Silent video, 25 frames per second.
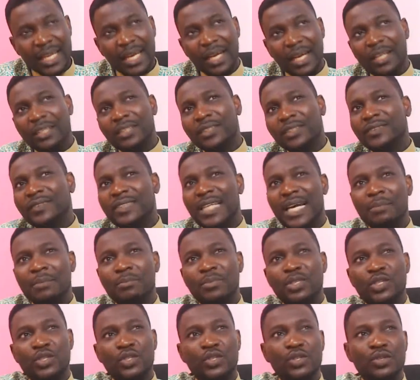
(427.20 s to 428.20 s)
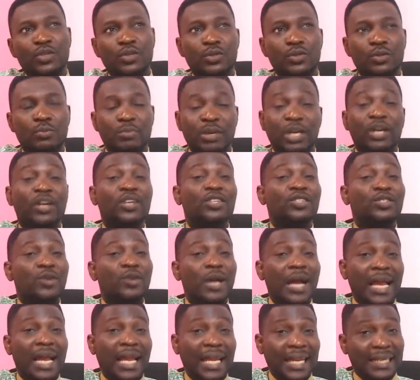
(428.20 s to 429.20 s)
a lot of times you, because you
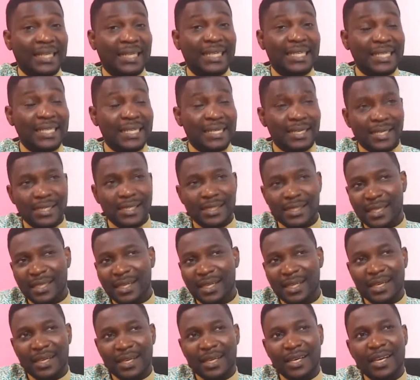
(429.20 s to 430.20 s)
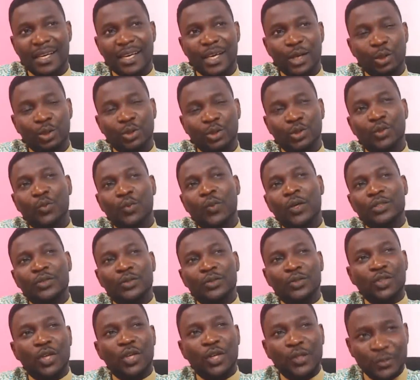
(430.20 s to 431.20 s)
are a leader, you want
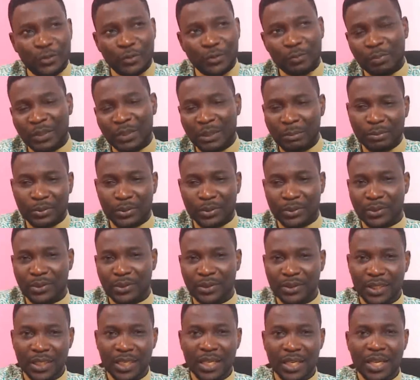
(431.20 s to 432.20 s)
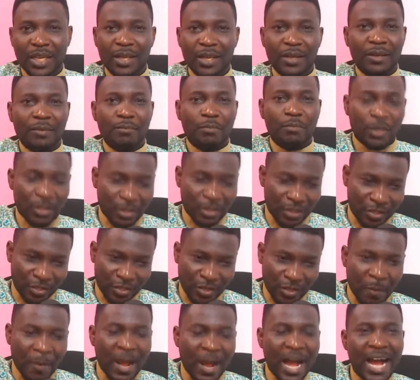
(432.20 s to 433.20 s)
to talk to people, but
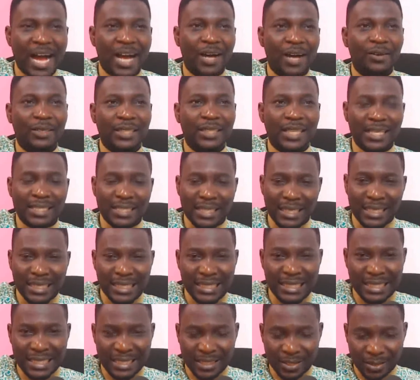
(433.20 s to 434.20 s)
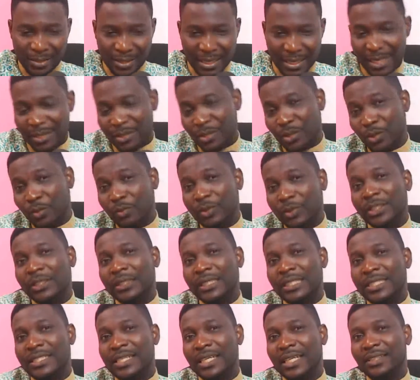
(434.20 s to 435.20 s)
somehow there's a dissonance going
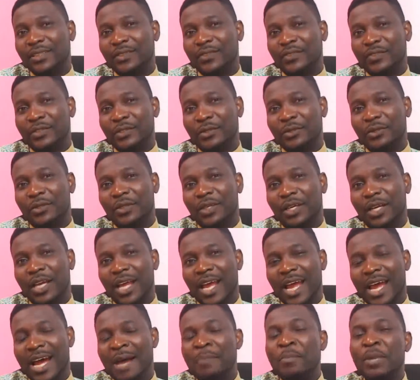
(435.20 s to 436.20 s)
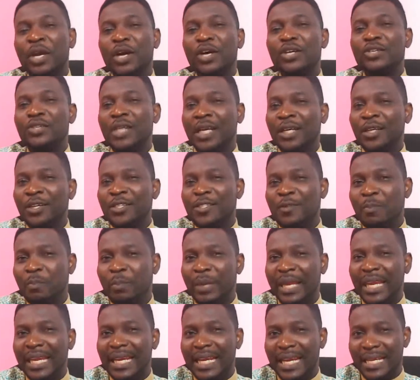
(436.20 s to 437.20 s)
on inside of you. And because you are not
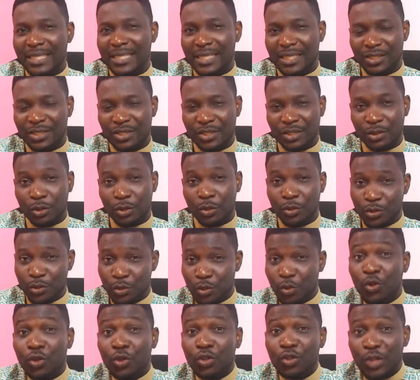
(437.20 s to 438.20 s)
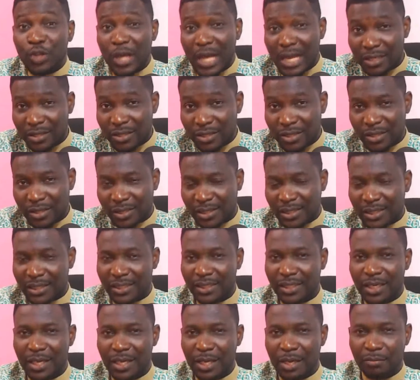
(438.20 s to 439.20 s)
paying attention, you know you are stuck
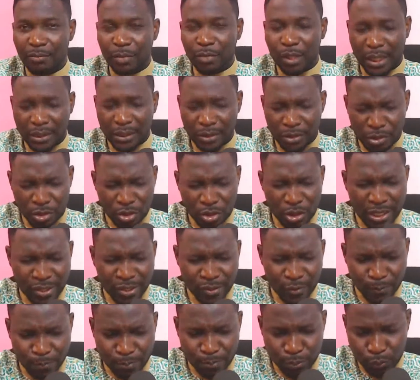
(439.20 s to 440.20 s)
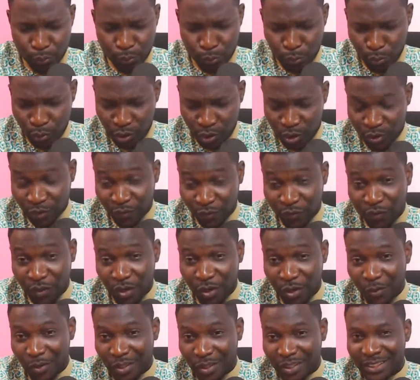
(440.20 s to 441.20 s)
but you are just trying to push
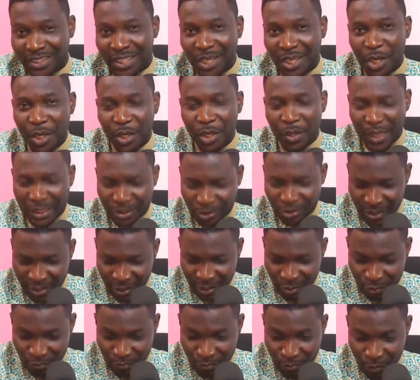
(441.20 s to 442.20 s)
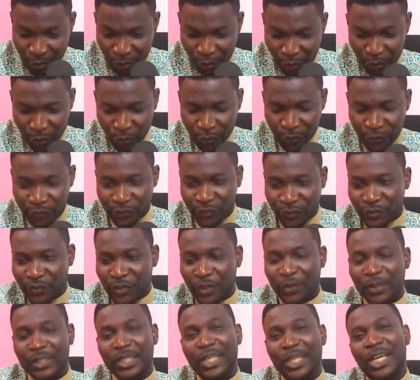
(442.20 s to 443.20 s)
forward. You are trying to move
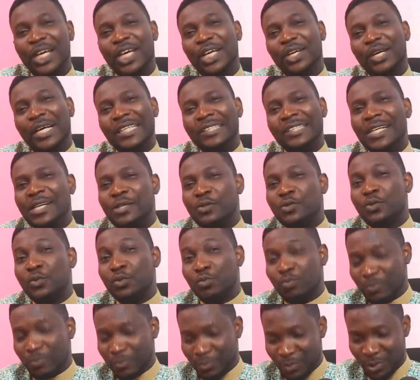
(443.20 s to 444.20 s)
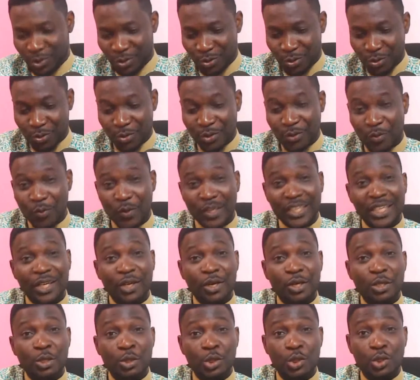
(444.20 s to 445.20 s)
forward. You are trying to do what they
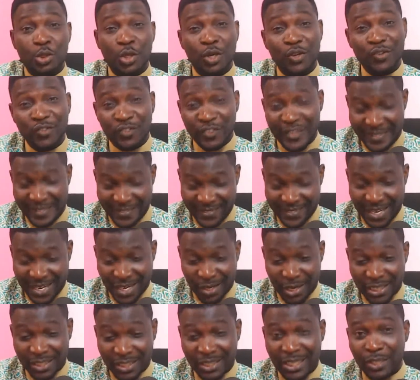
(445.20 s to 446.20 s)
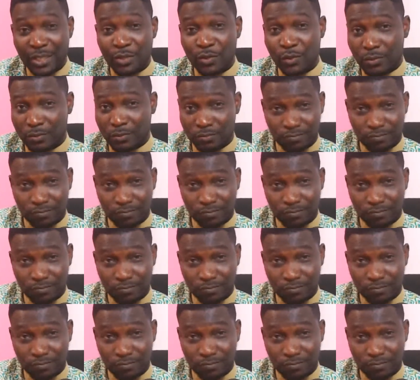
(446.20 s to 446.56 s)
call strong face, and you are trying to